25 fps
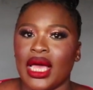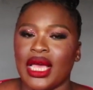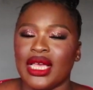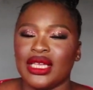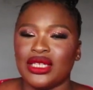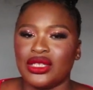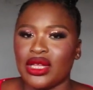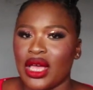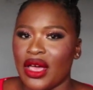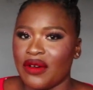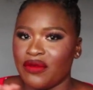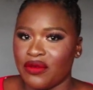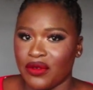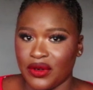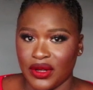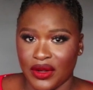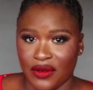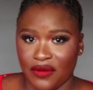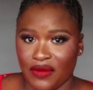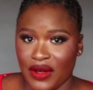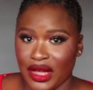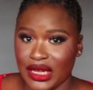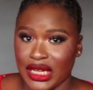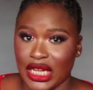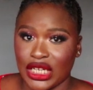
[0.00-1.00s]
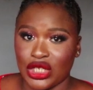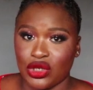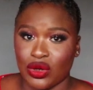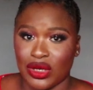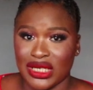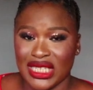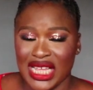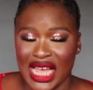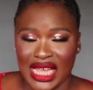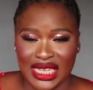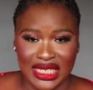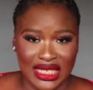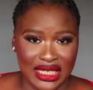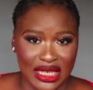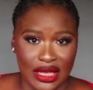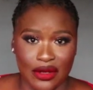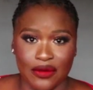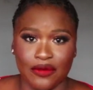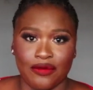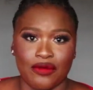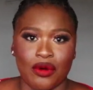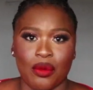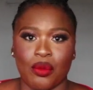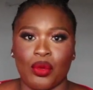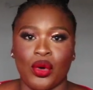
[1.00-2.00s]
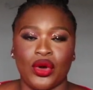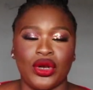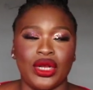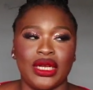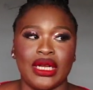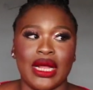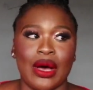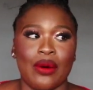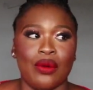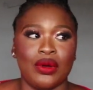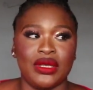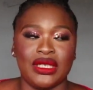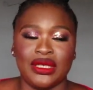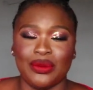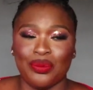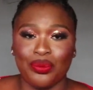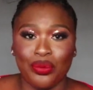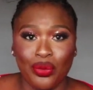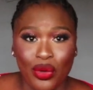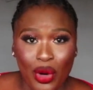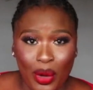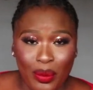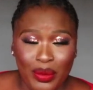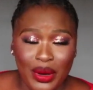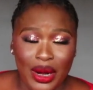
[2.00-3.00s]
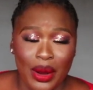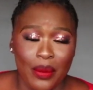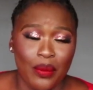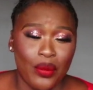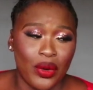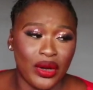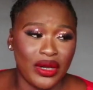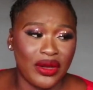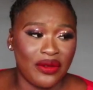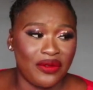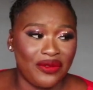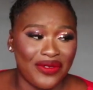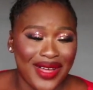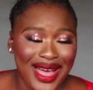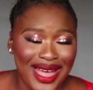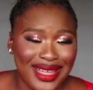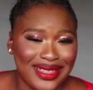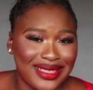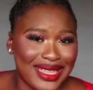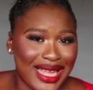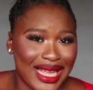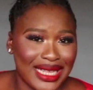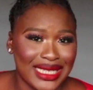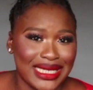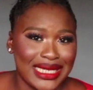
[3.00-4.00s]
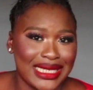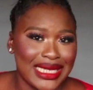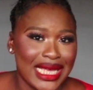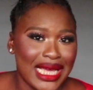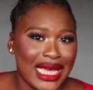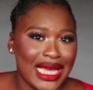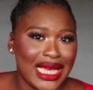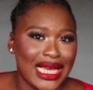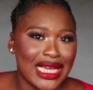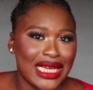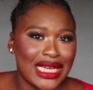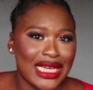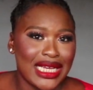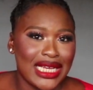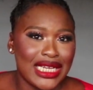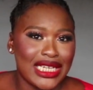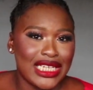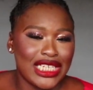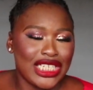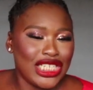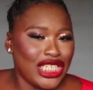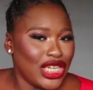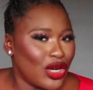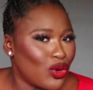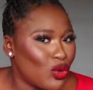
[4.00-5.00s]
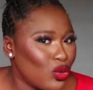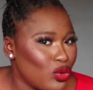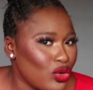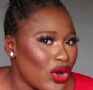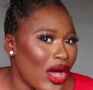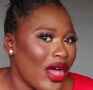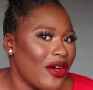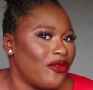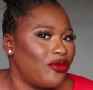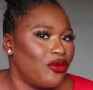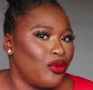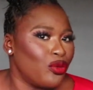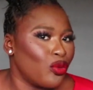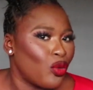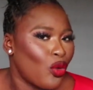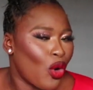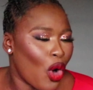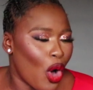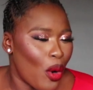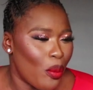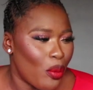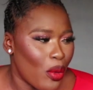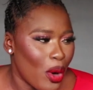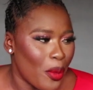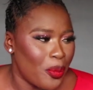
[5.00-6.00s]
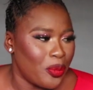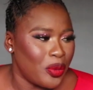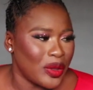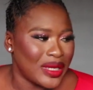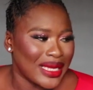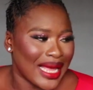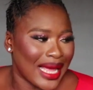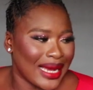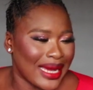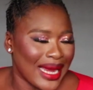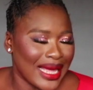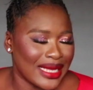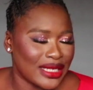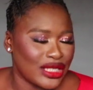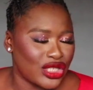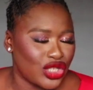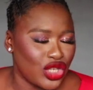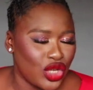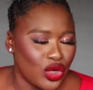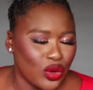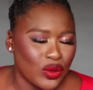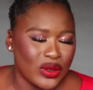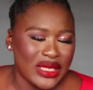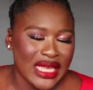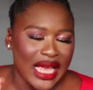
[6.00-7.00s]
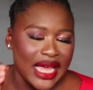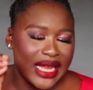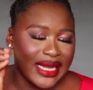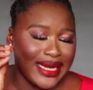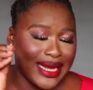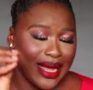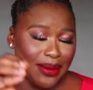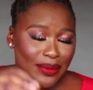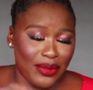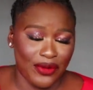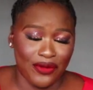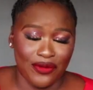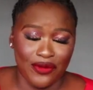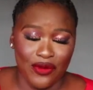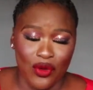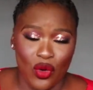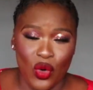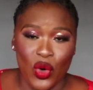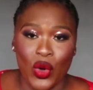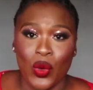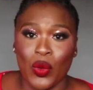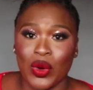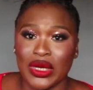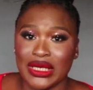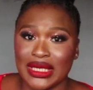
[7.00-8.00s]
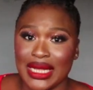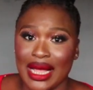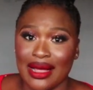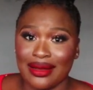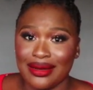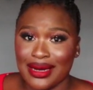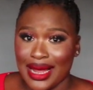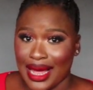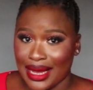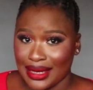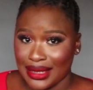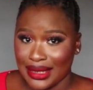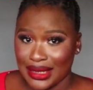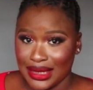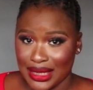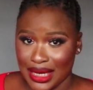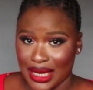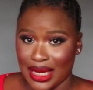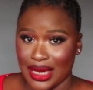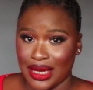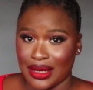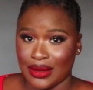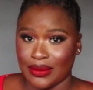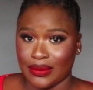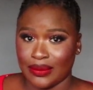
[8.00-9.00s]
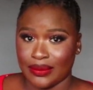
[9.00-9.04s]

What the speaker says: it's not even the fact that she was asking for money that was the problem, but the fact that she could not even come up with an excuse a day before. It was that day.